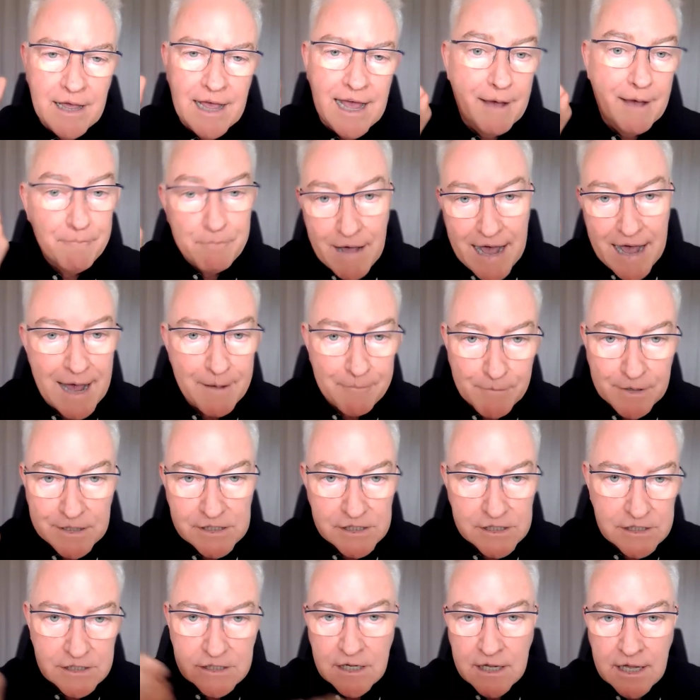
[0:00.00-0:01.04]

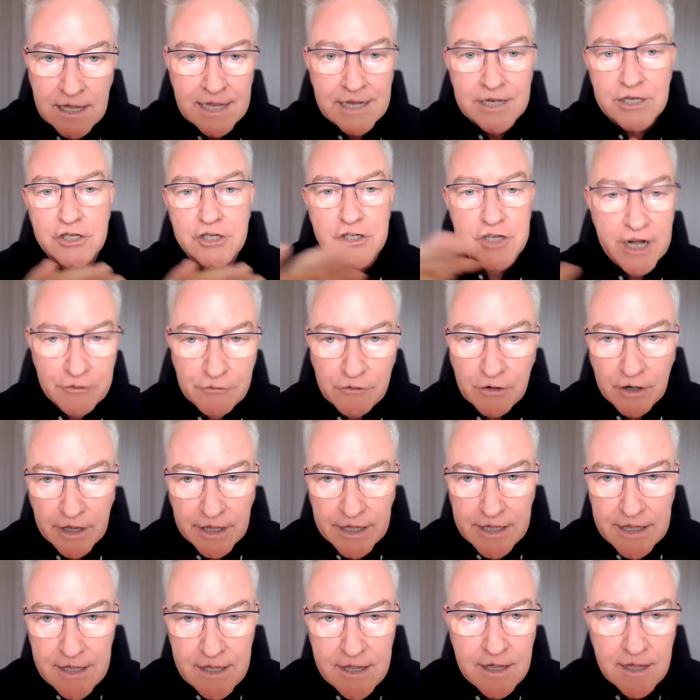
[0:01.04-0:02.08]
apartments
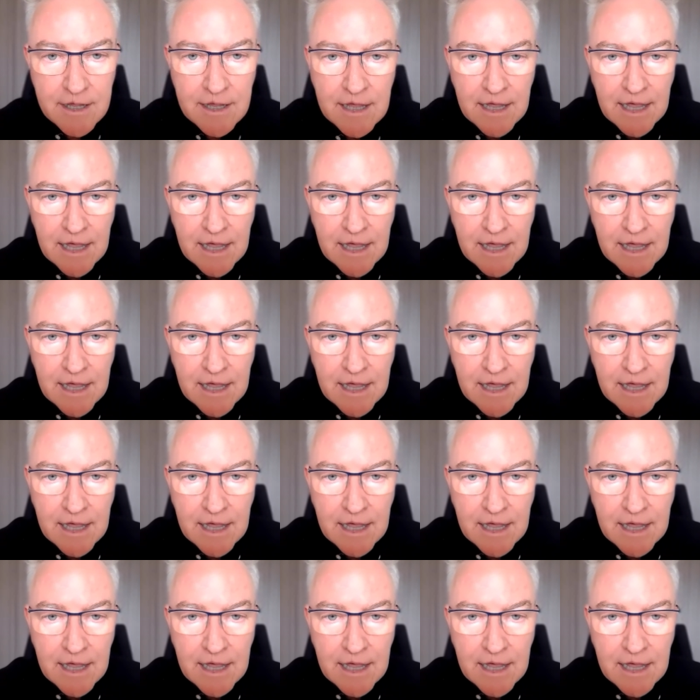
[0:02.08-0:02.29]
generally,